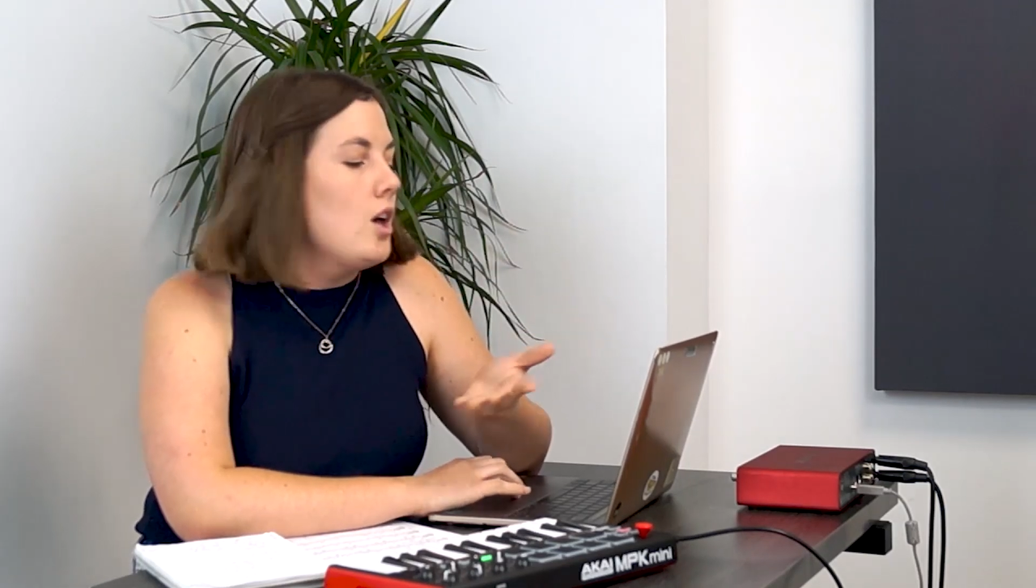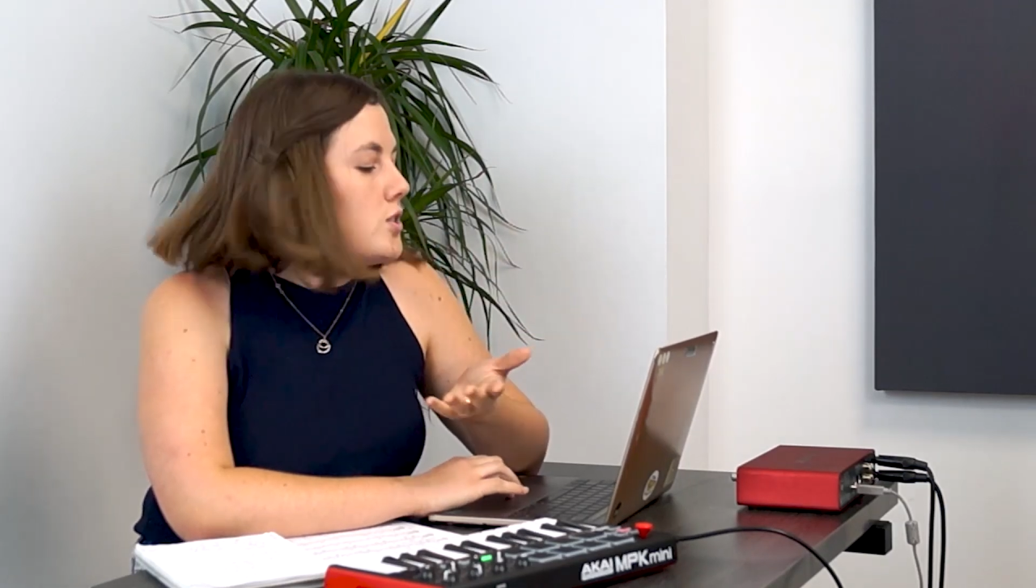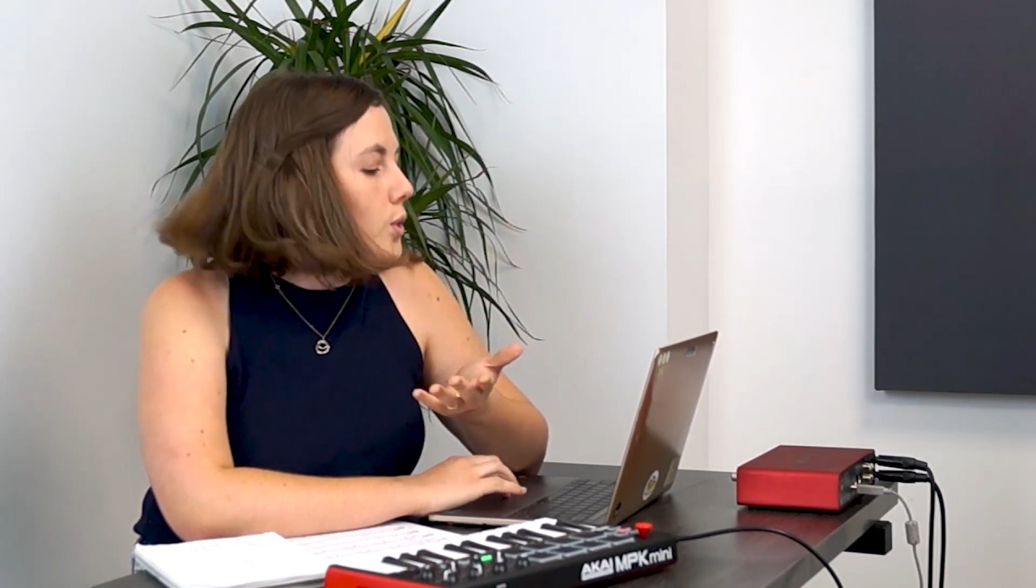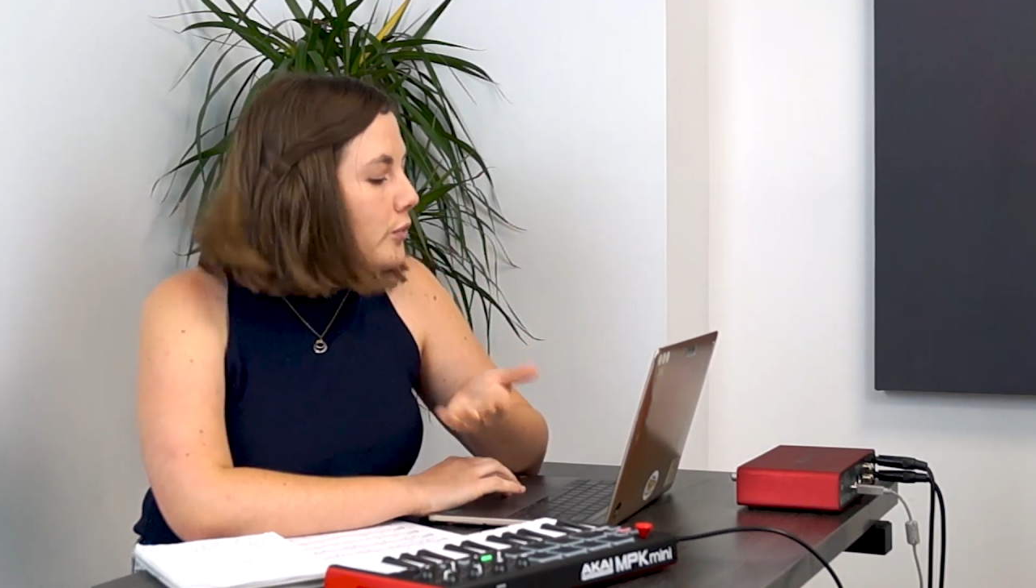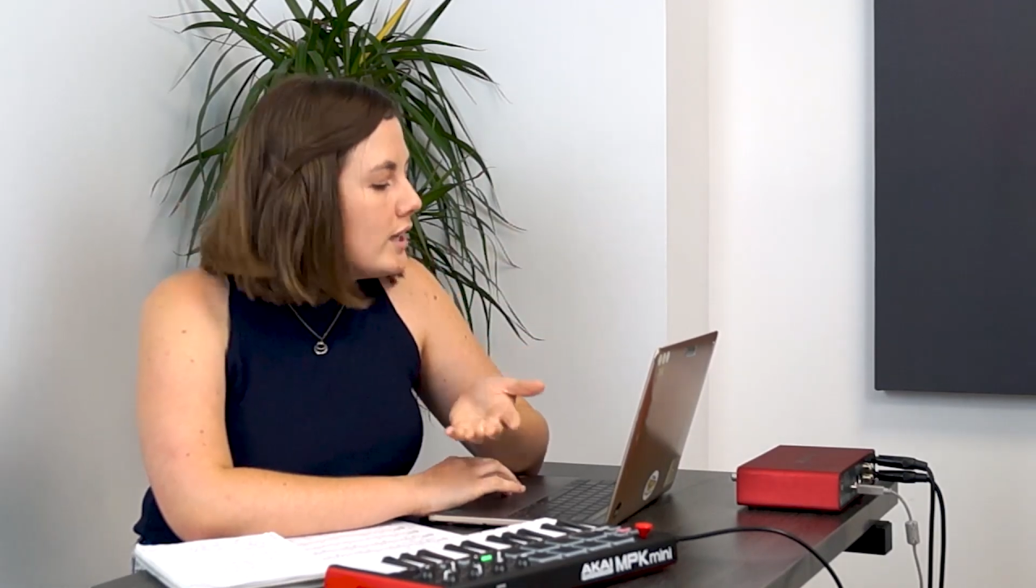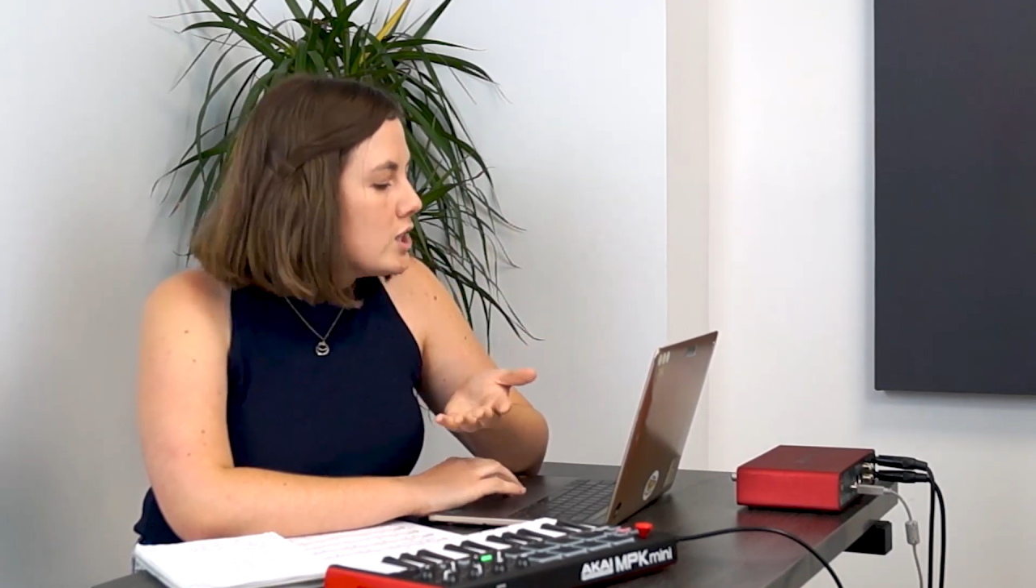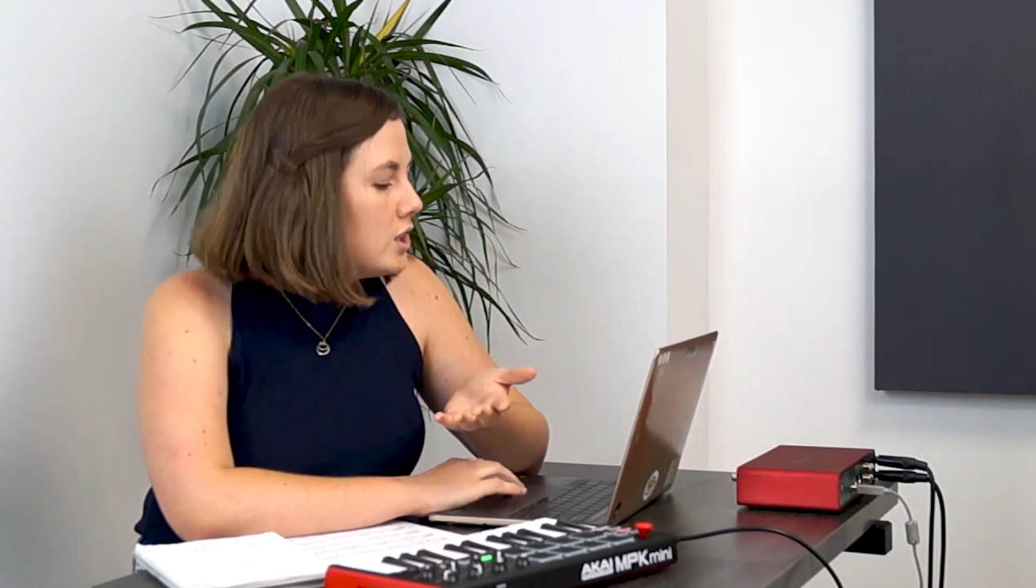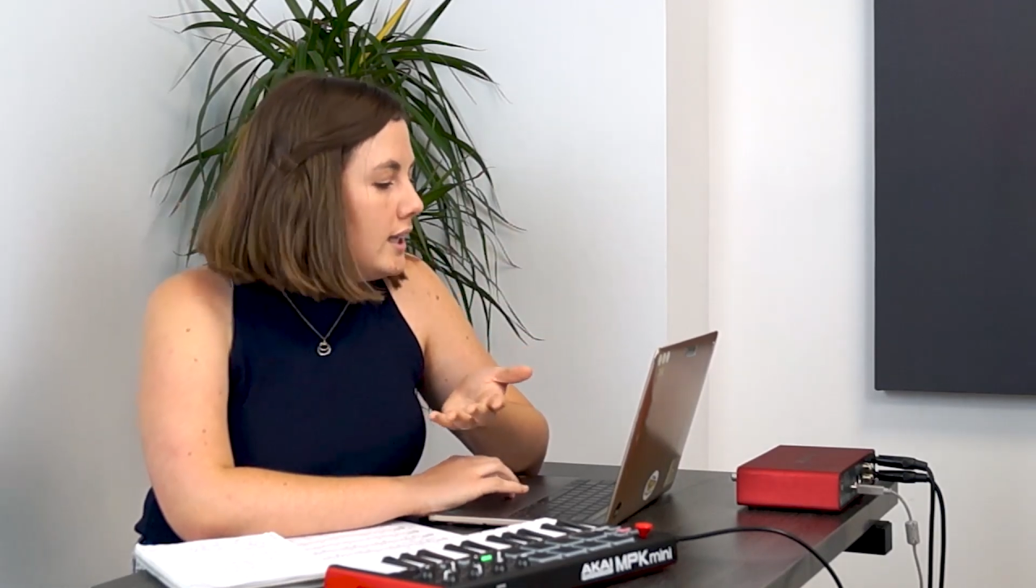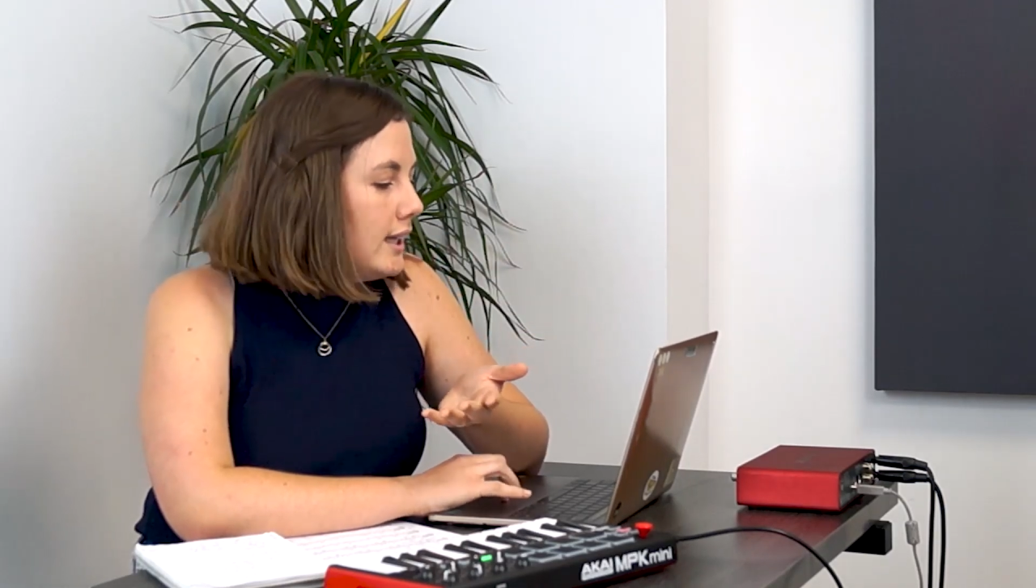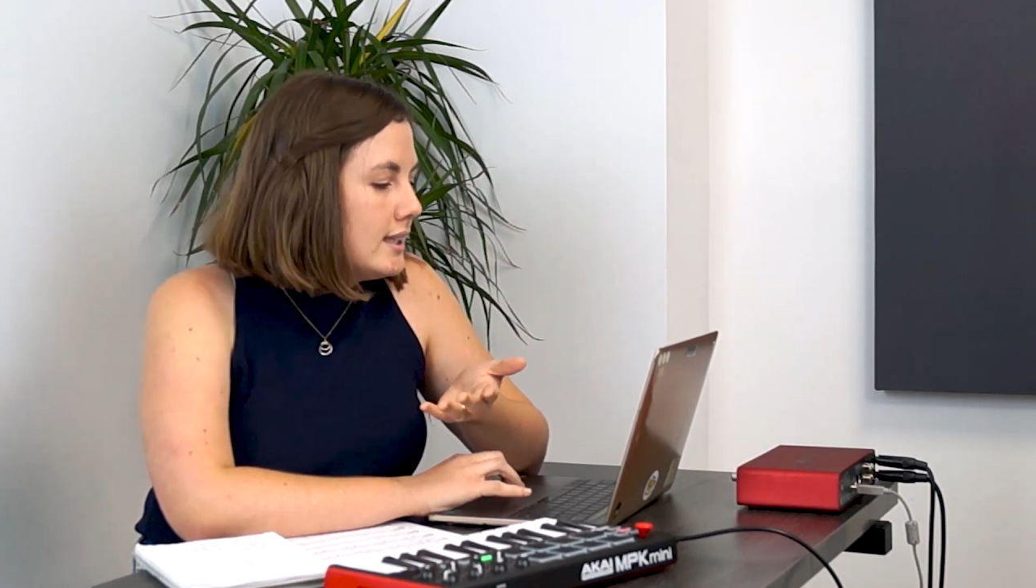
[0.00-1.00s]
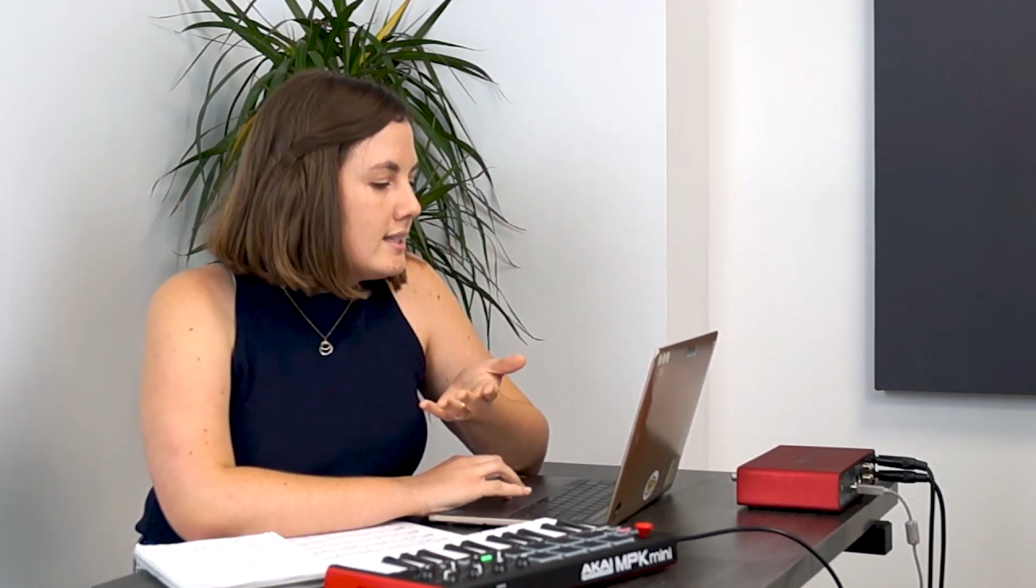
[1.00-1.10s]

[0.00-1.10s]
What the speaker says: So eventually it can